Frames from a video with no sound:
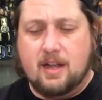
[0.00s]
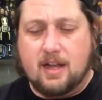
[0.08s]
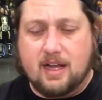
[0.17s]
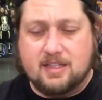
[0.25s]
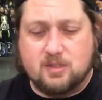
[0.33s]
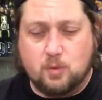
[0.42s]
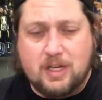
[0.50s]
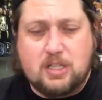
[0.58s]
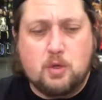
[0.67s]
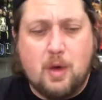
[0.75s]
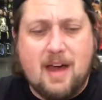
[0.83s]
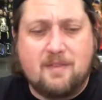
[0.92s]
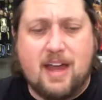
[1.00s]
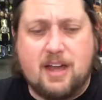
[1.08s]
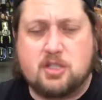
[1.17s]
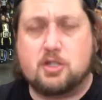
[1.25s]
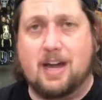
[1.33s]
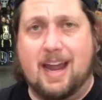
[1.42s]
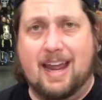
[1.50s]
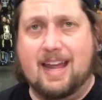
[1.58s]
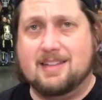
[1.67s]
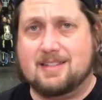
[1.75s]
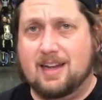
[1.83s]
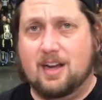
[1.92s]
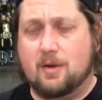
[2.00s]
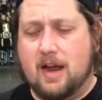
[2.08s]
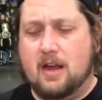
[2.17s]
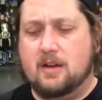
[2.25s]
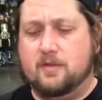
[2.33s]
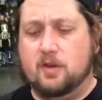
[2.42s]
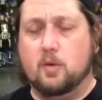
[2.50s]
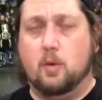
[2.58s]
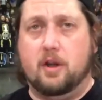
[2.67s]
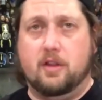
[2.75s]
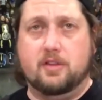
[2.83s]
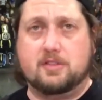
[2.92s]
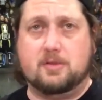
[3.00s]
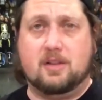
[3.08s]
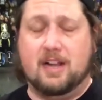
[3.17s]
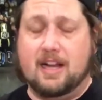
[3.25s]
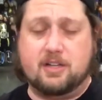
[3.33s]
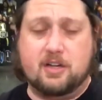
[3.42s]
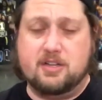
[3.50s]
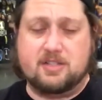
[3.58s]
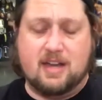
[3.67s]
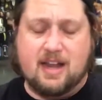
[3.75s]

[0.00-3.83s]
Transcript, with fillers: Uh, so we do have extra hands laying around if you're one of those collectors,